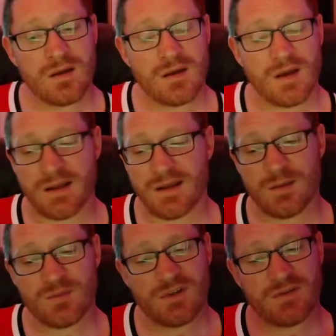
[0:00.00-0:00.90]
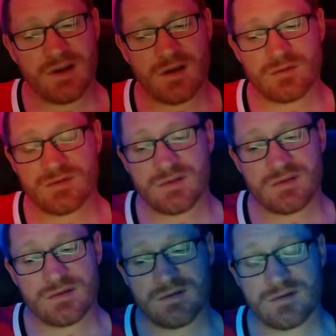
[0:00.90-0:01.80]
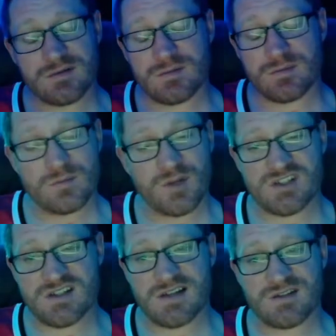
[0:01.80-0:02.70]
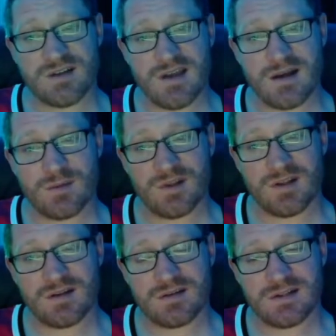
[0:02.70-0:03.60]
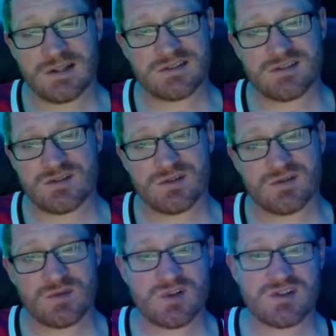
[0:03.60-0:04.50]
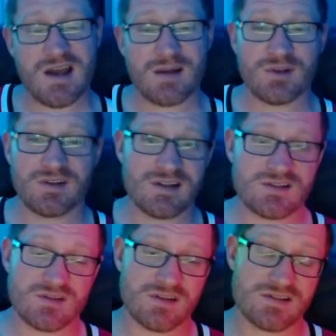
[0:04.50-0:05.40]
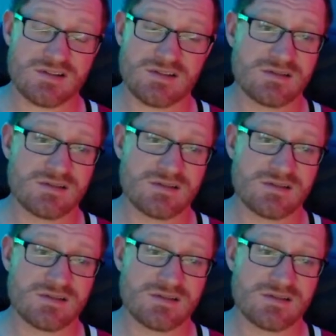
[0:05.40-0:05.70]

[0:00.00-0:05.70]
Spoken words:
I can't believe how much that took out of me. That just took so much out of me. That's crazy.